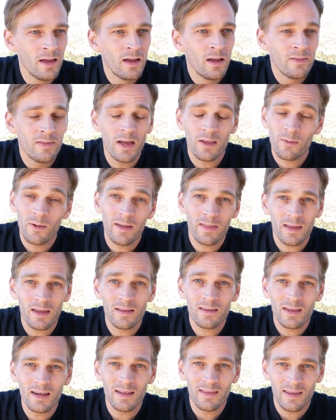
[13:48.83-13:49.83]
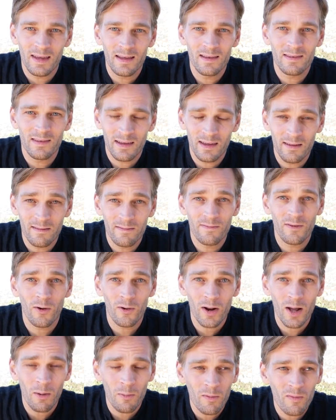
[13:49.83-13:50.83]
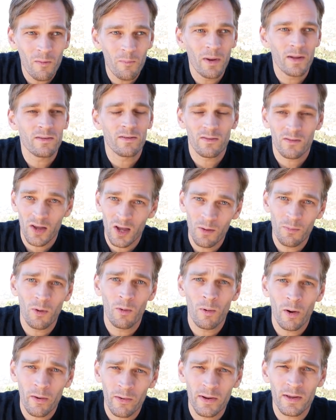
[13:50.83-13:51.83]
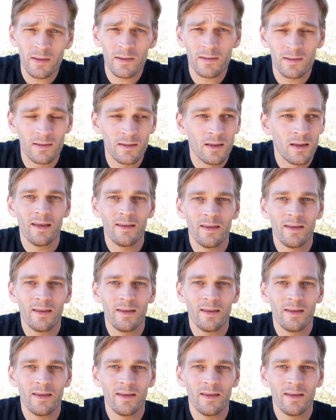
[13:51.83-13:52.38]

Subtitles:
that's why the internet tends to get filled up with a bunch of keyboard warriors.